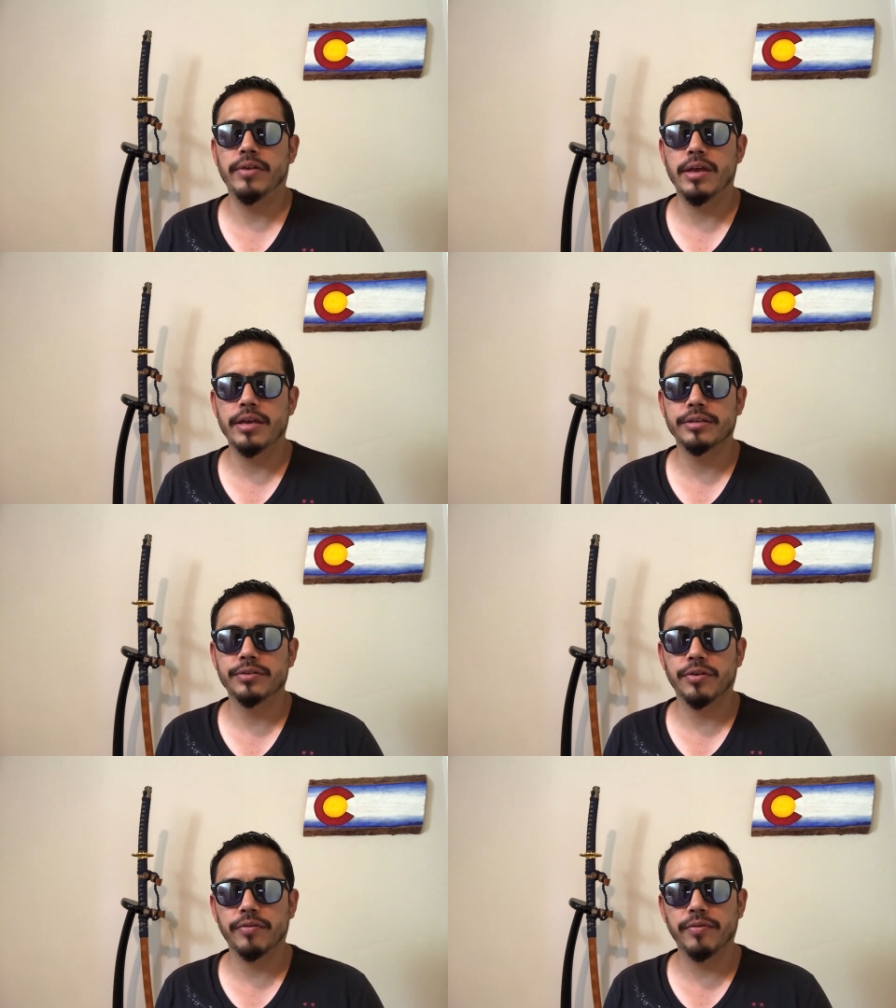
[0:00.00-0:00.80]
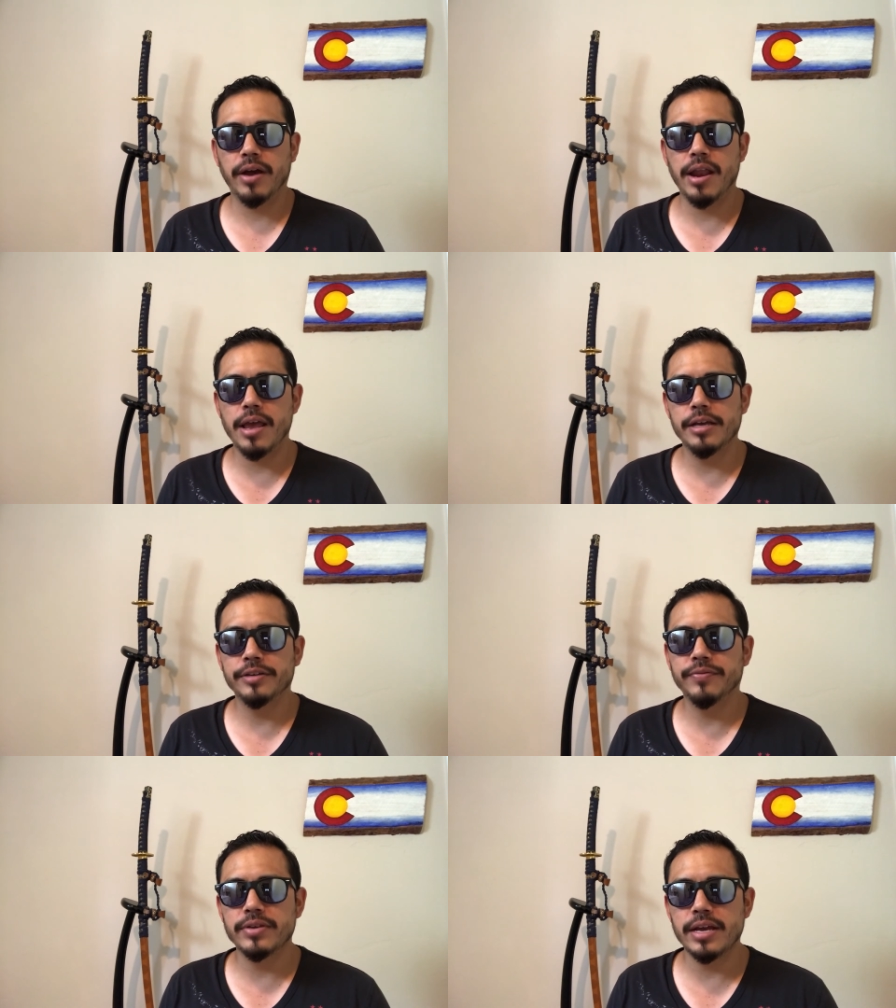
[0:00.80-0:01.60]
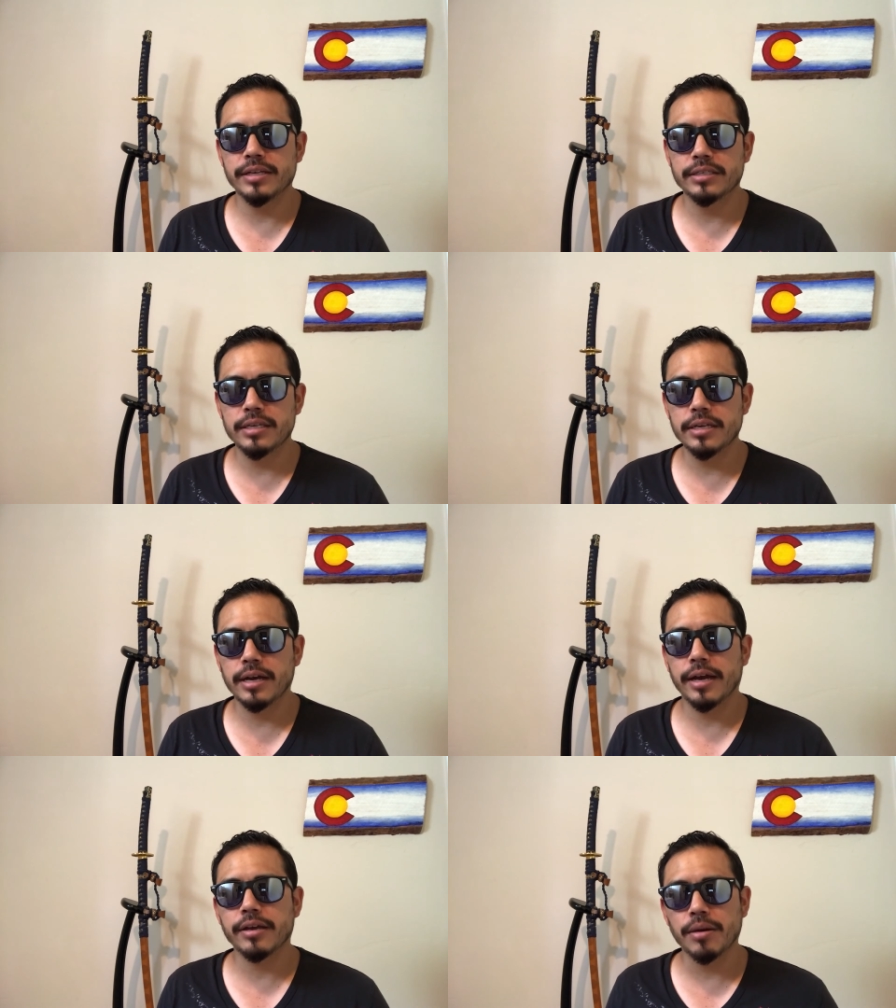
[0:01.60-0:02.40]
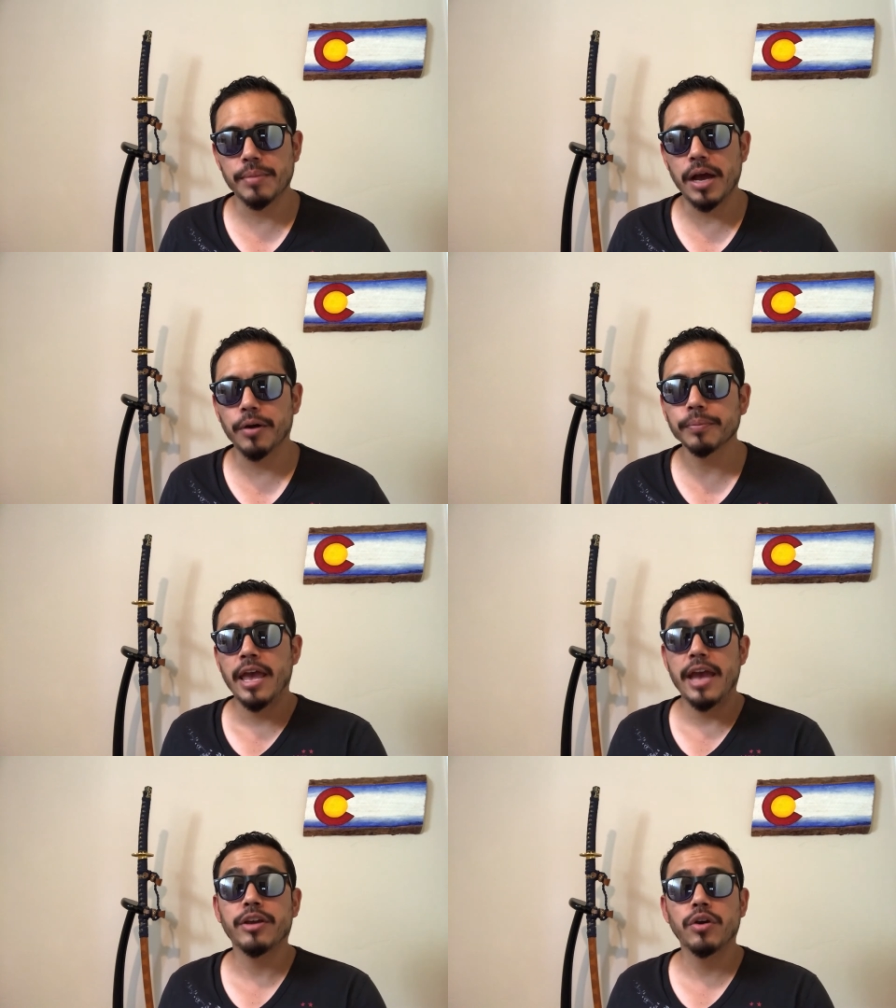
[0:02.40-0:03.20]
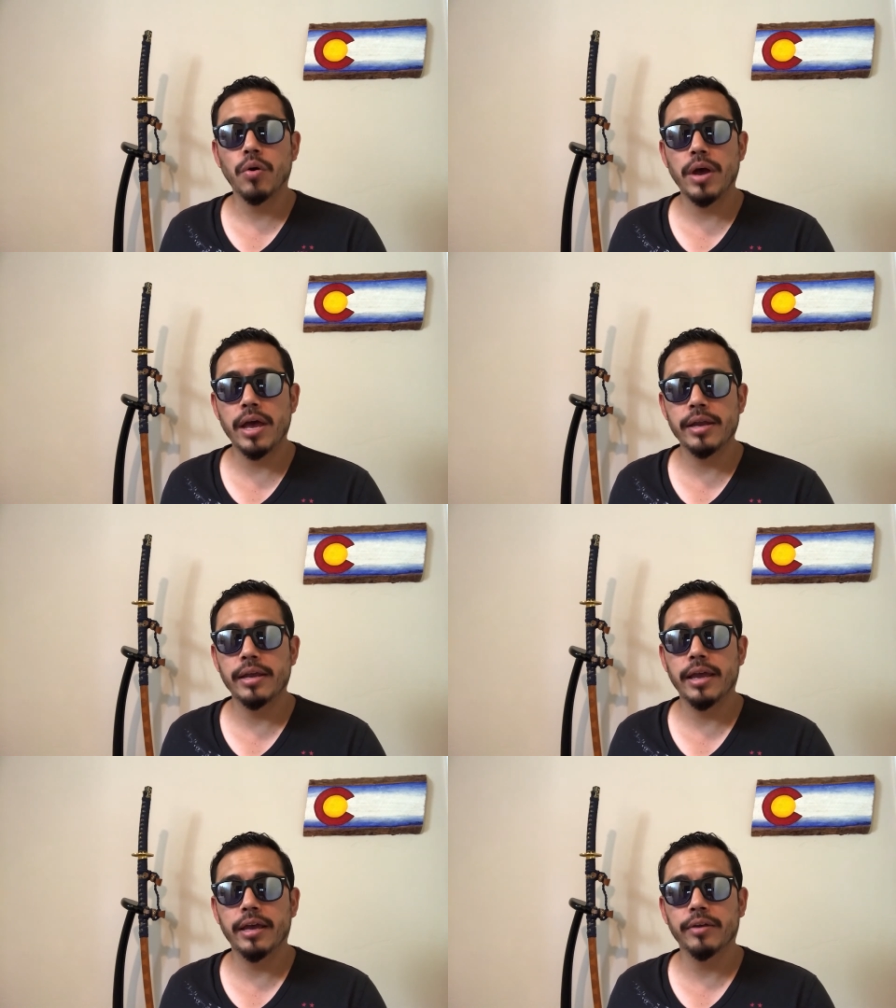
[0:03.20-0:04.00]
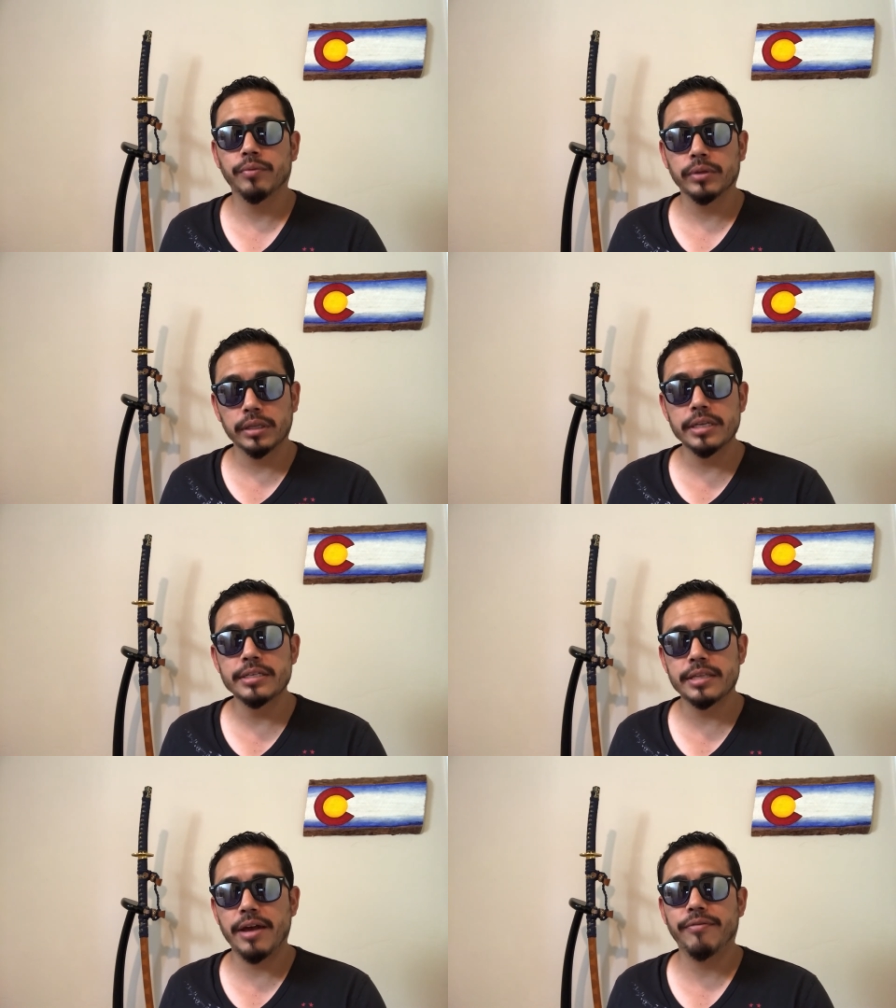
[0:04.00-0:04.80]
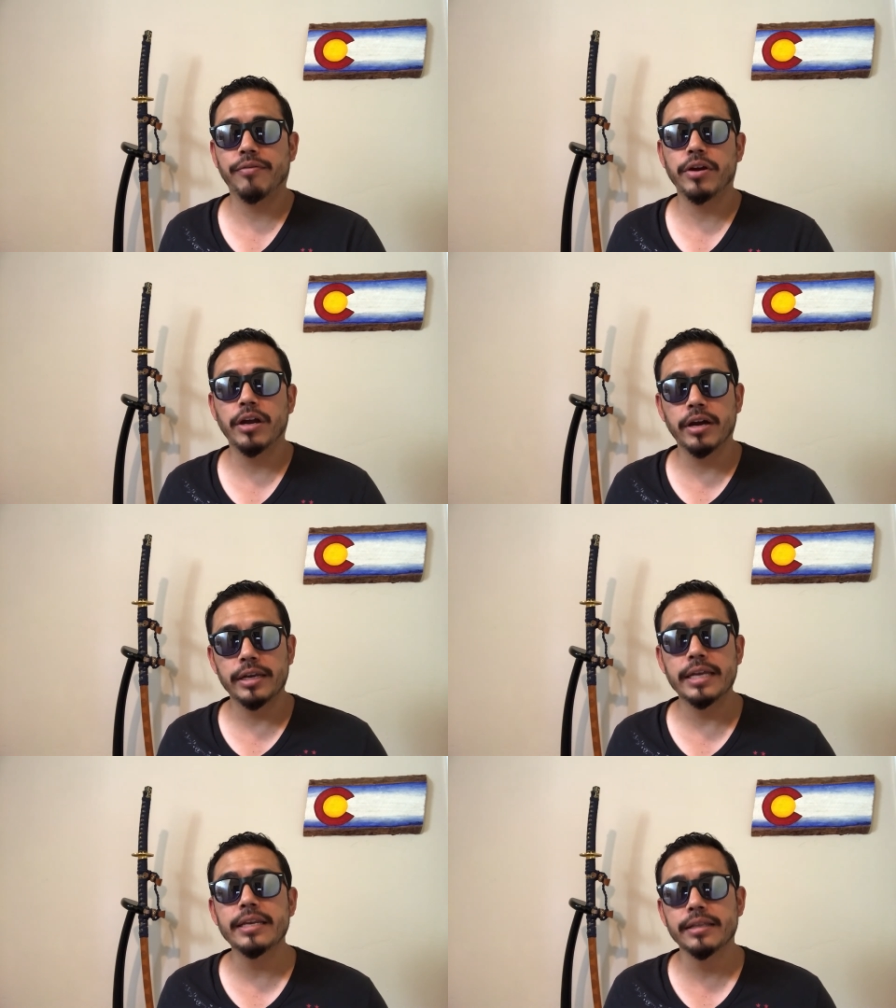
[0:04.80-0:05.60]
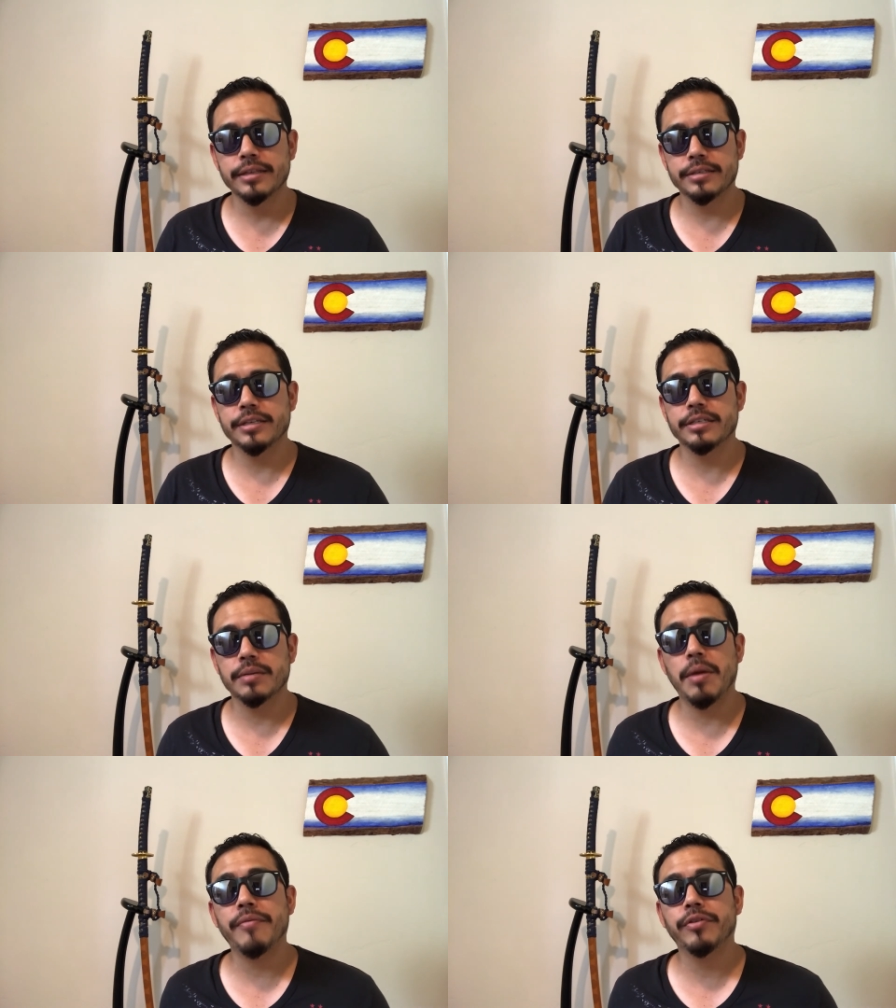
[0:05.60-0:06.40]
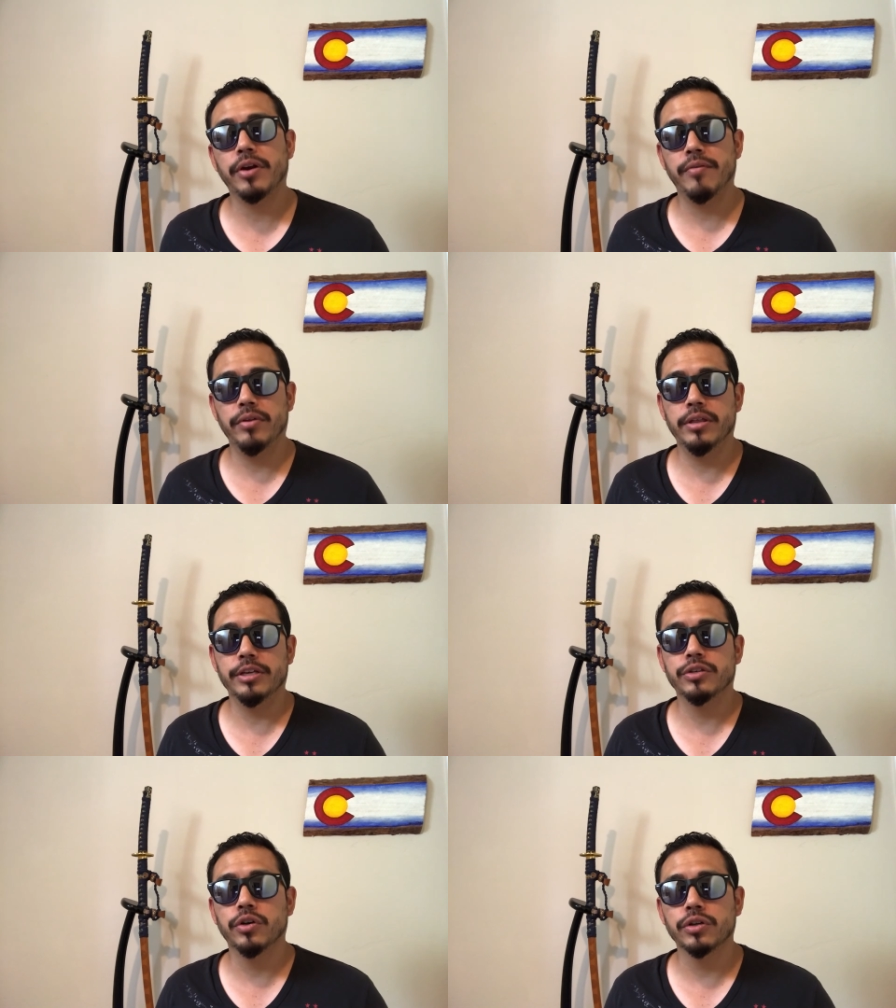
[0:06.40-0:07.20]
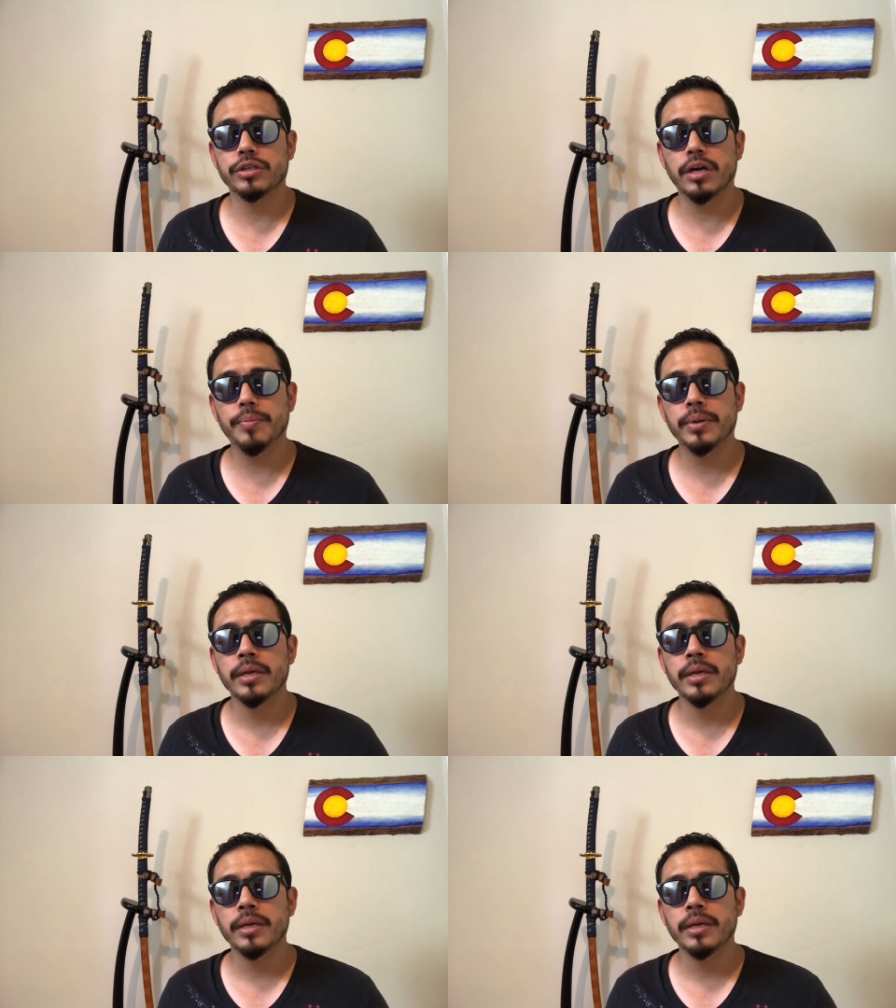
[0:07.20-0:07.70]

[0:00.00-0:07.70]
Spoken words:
a certified HVAC guy come out and go ahead and release that Freon into the system after everything's hooked up,